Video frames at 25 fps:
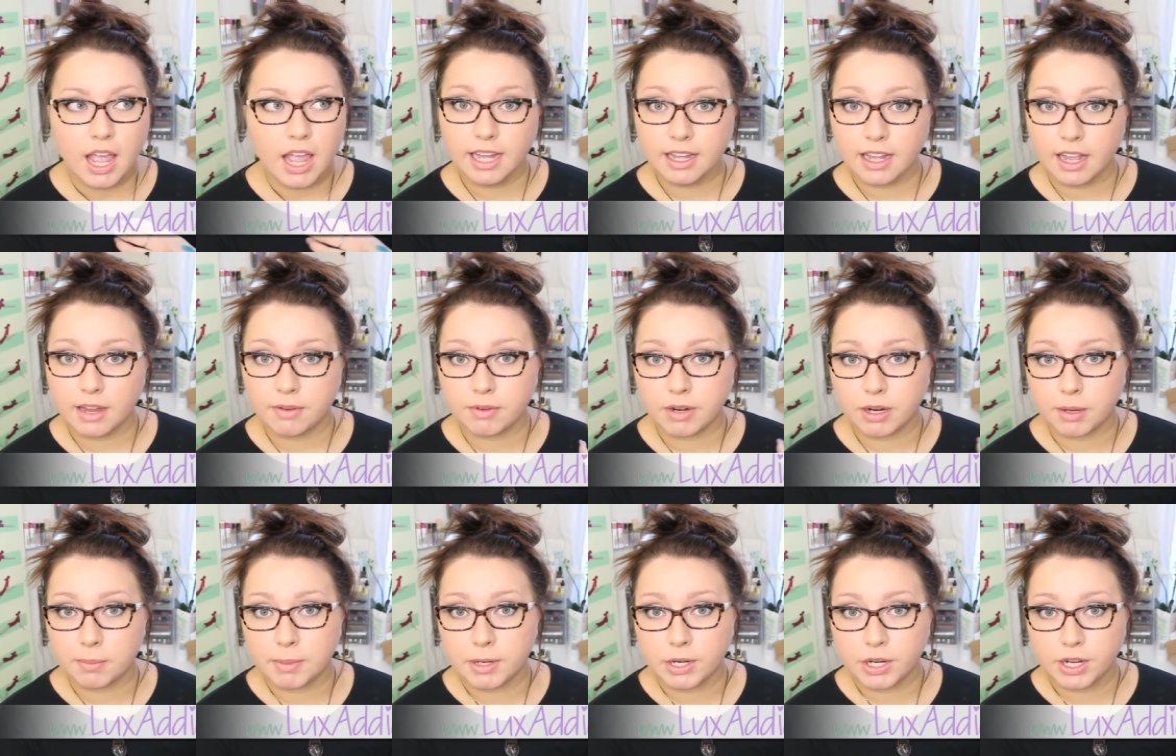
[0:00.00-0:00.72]
I
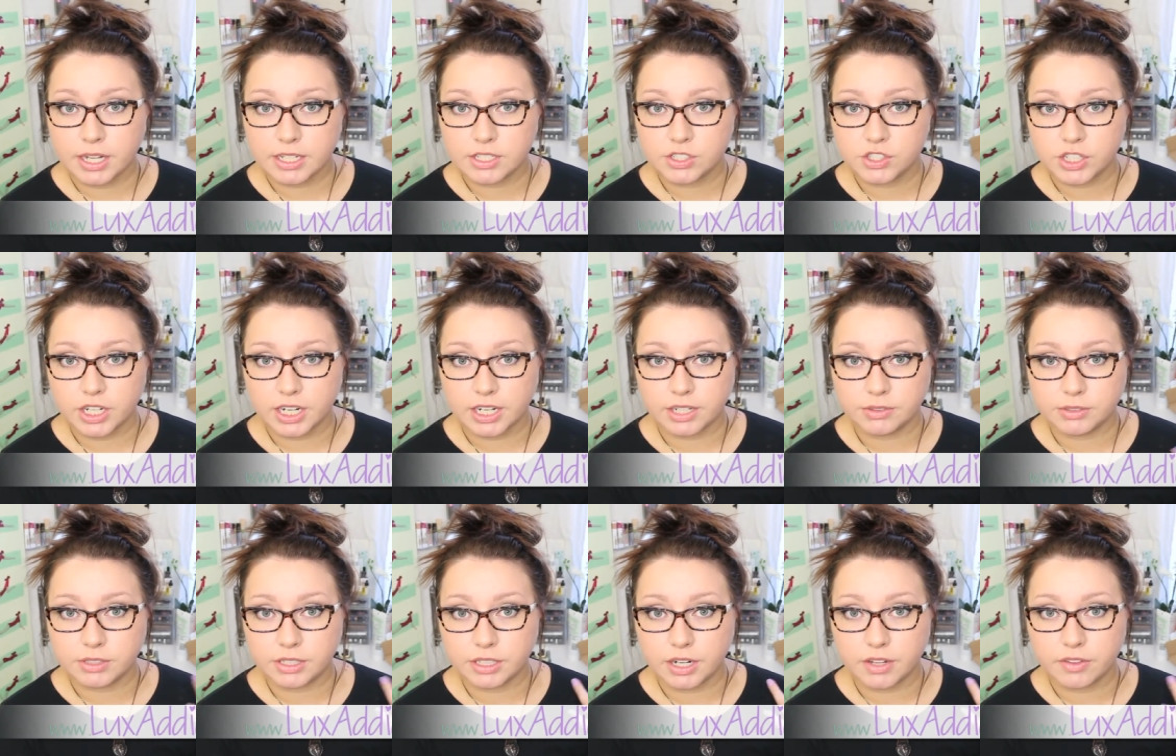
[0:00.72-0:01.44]
recommend you guys check
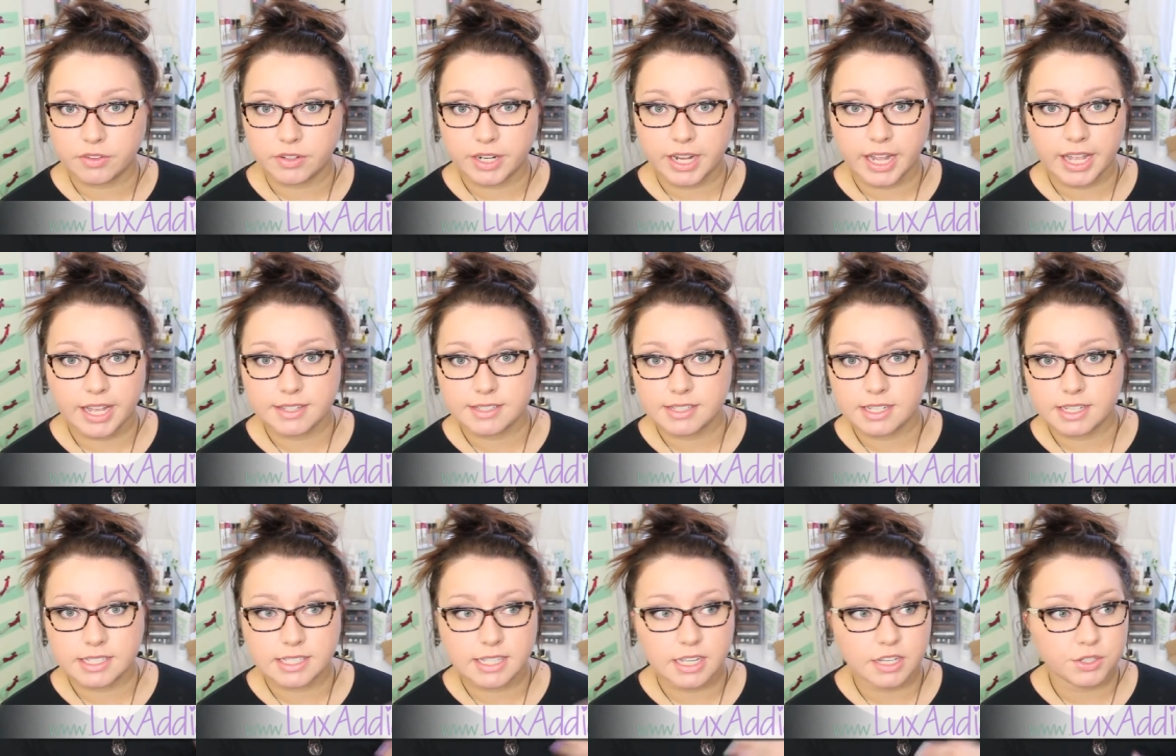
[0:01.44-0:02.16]
out their other
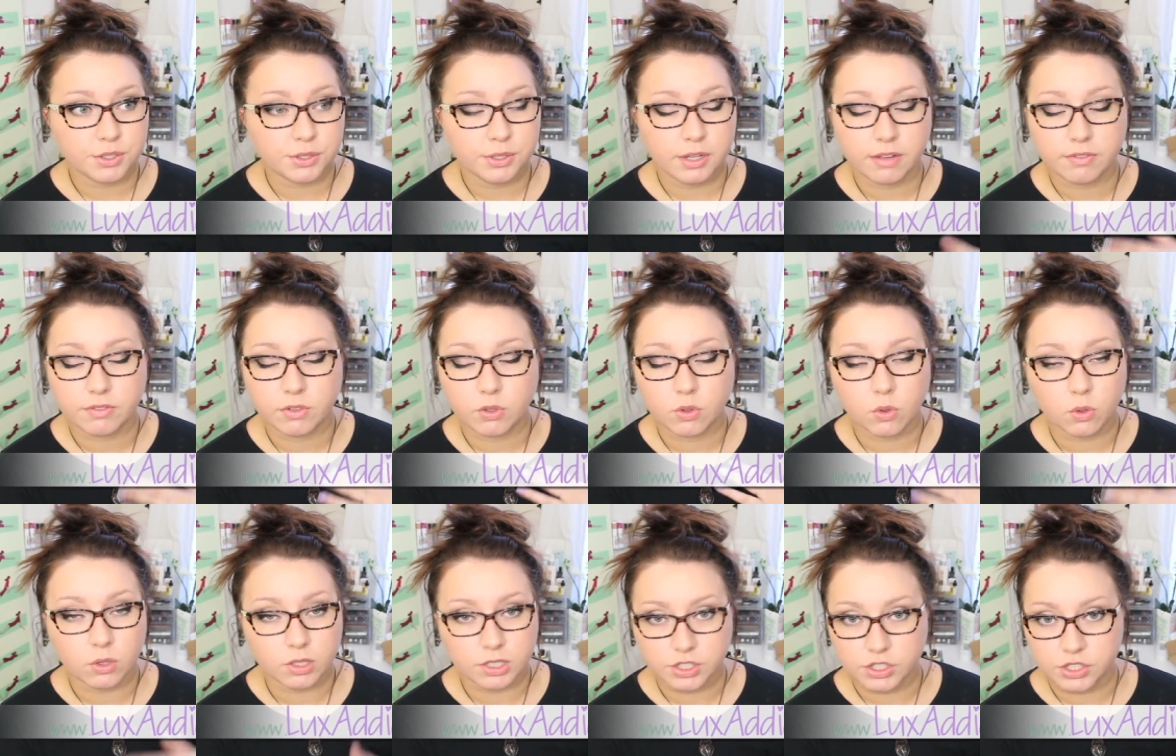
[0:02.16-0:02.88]
cases. They do have
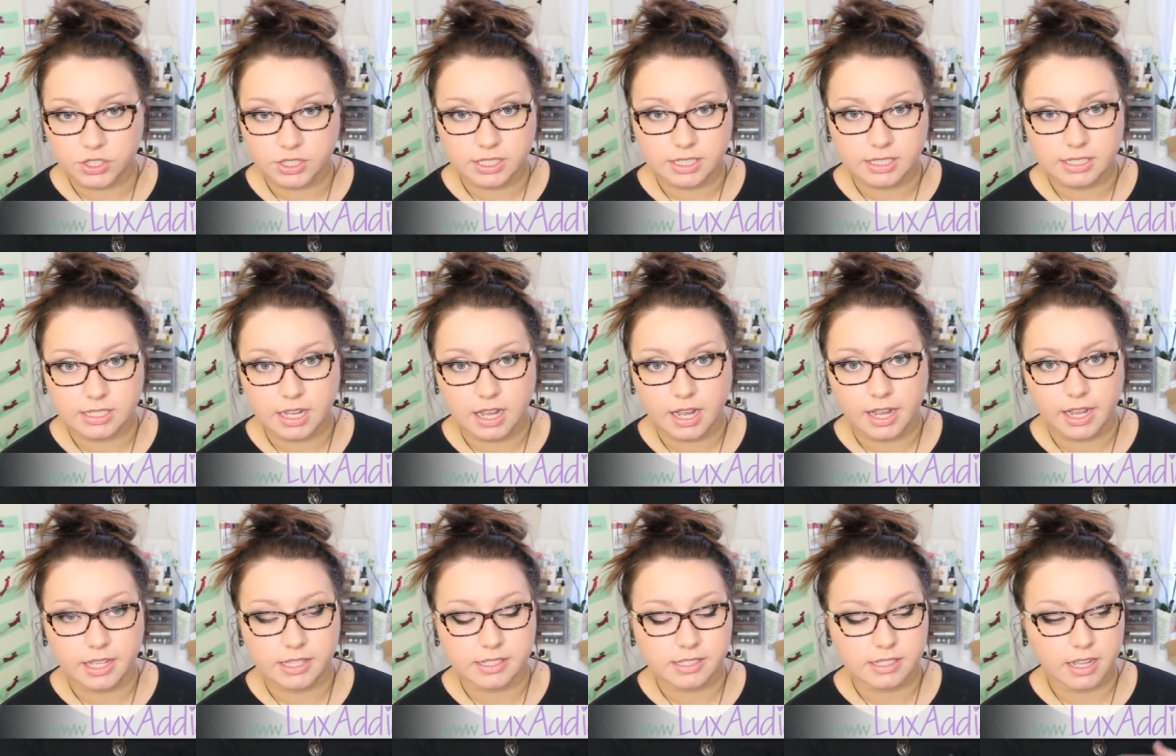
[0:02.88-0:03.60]
gorgeous
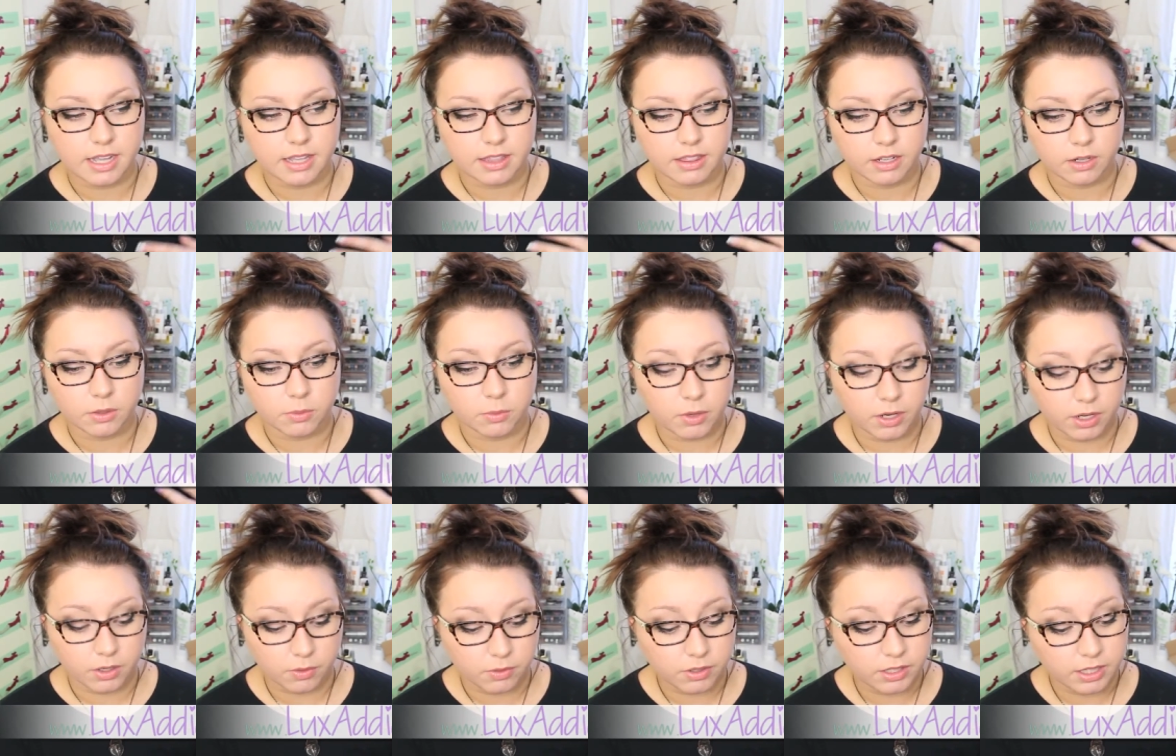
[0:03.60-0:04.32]
designs, and their
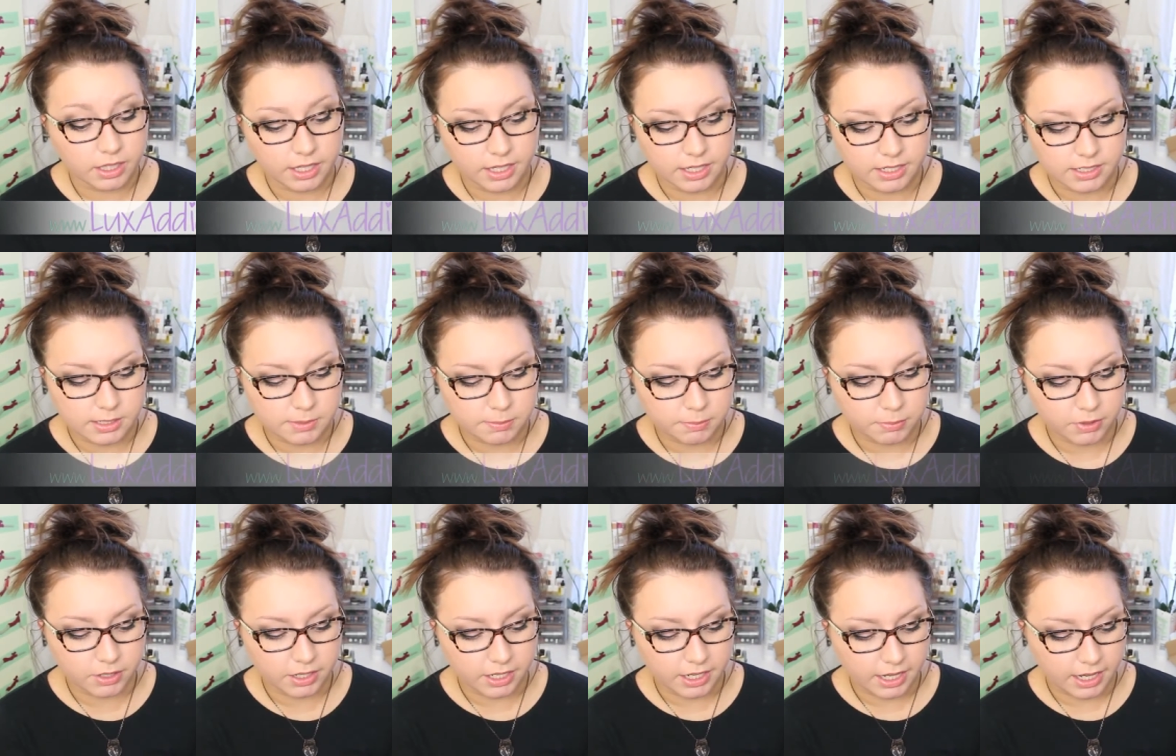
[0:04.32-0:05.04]
work really is
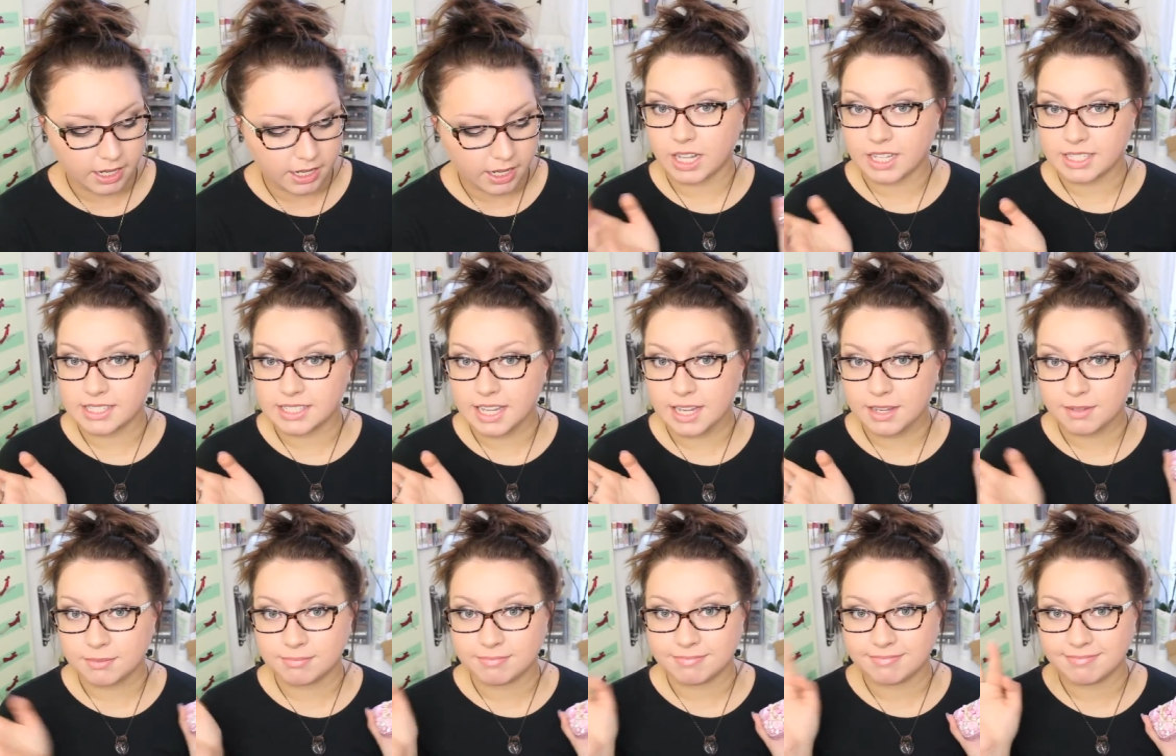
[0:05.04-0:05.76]
pretty. That's
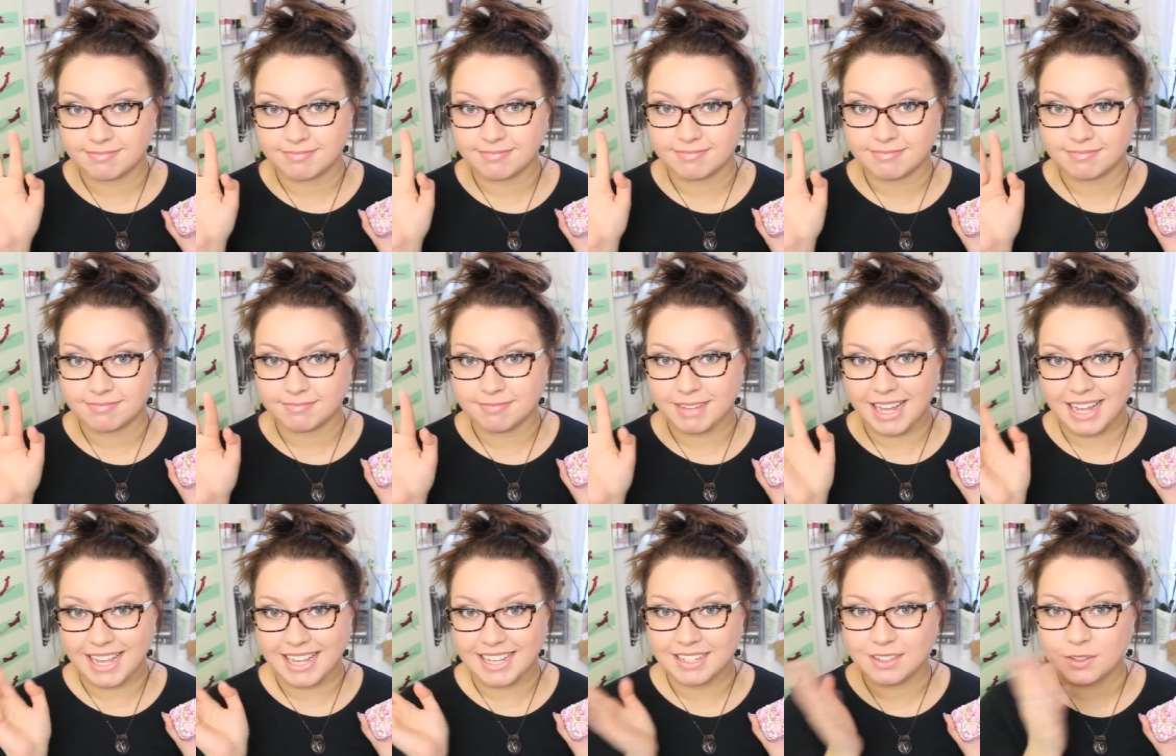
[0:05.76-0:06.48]
it.
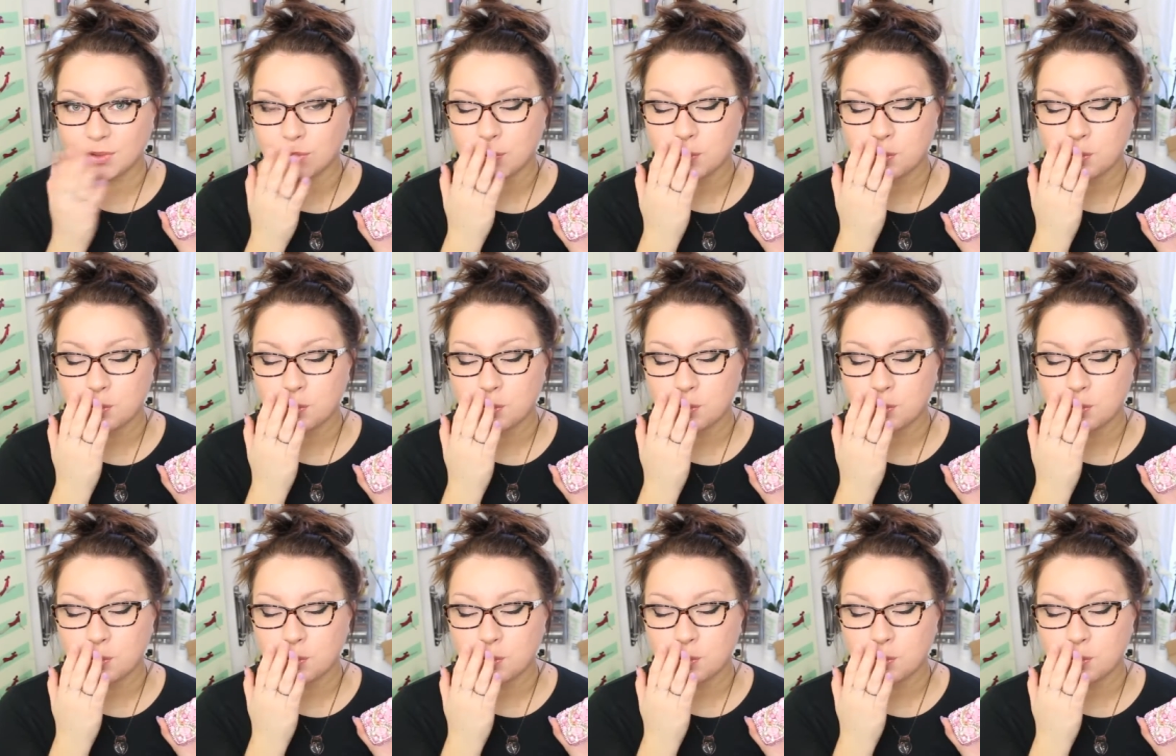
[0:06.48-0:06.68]
Bye.